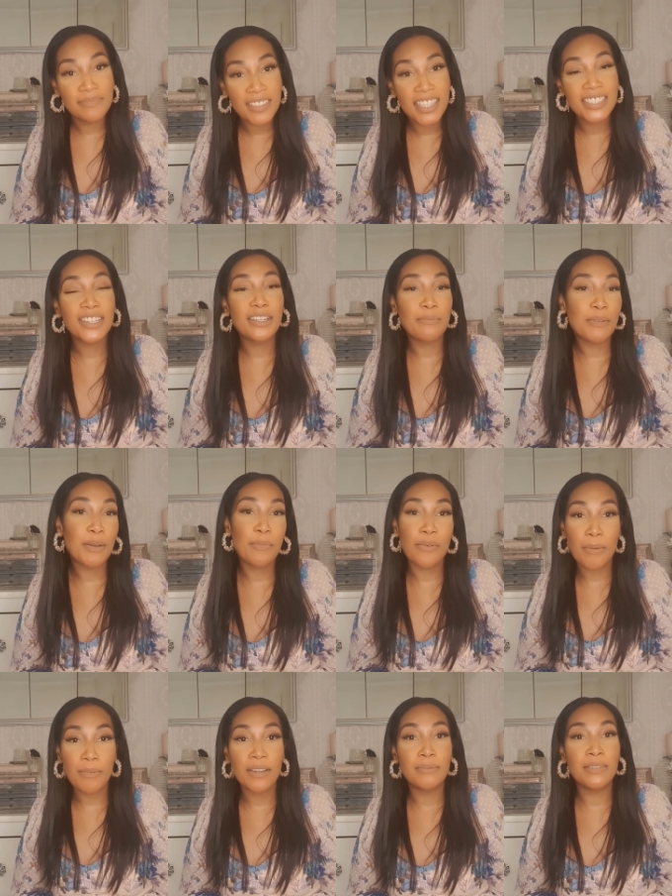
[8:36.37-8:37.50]
it's gonna be a
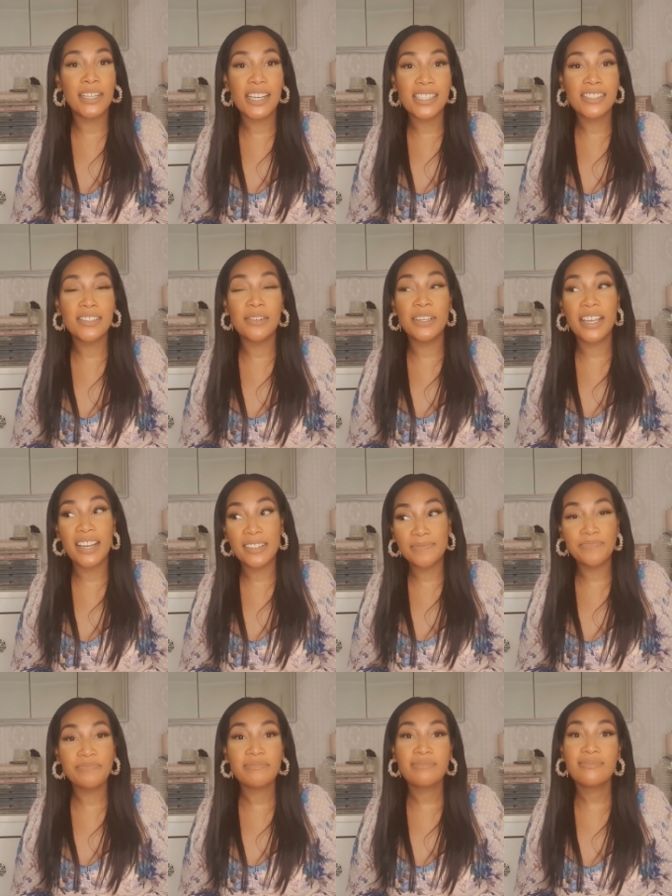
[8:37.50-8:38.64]
problem, guys. So yeah,
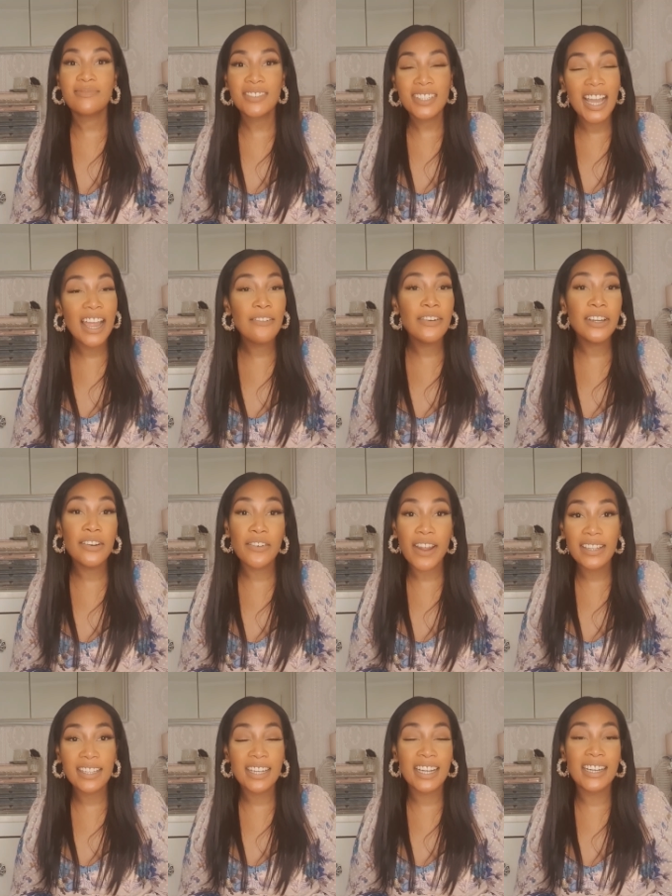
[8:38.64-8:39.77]
I
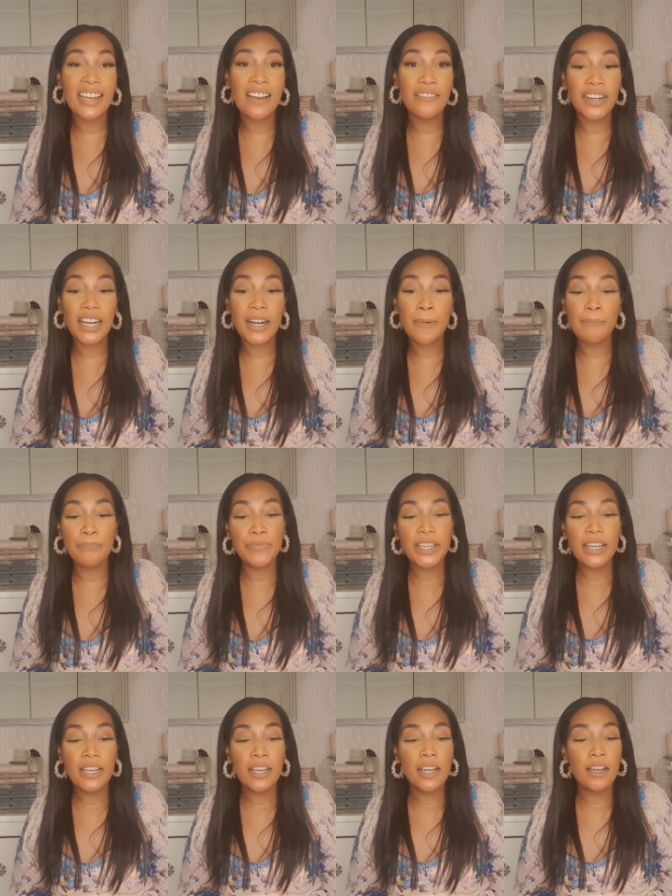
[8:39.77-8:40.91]
regret that I never
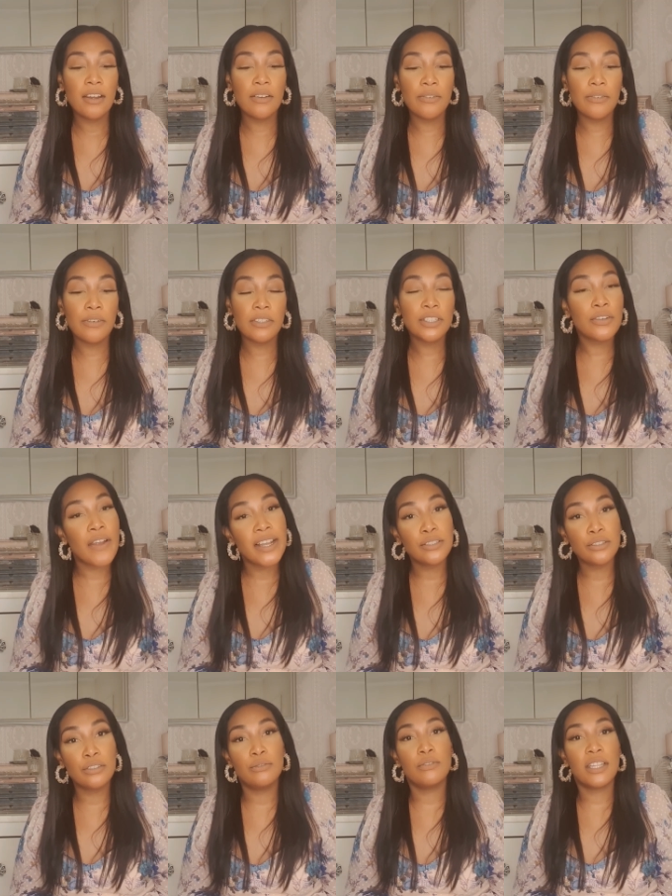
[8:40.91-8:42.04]
try
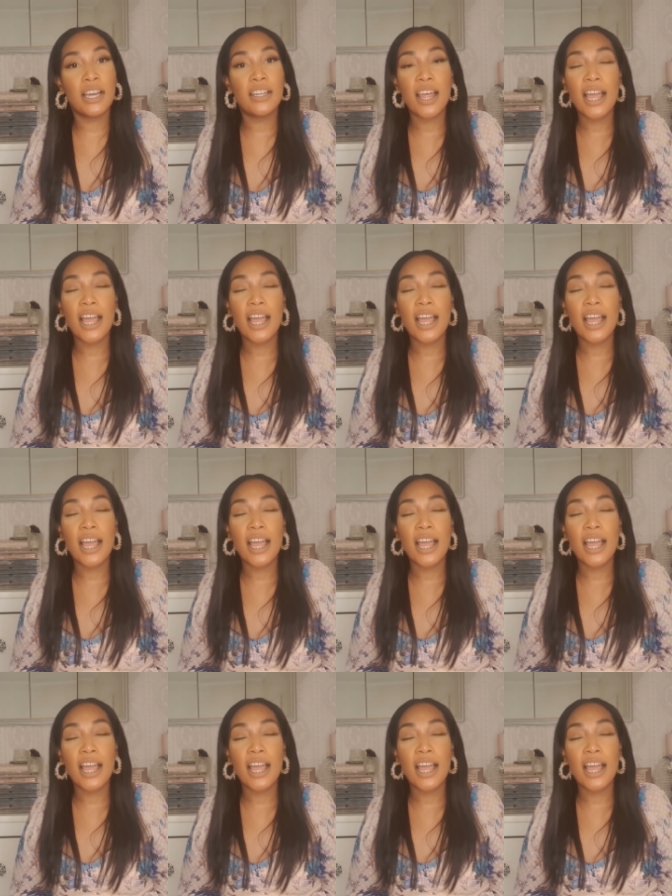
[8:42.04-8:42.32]
to do that.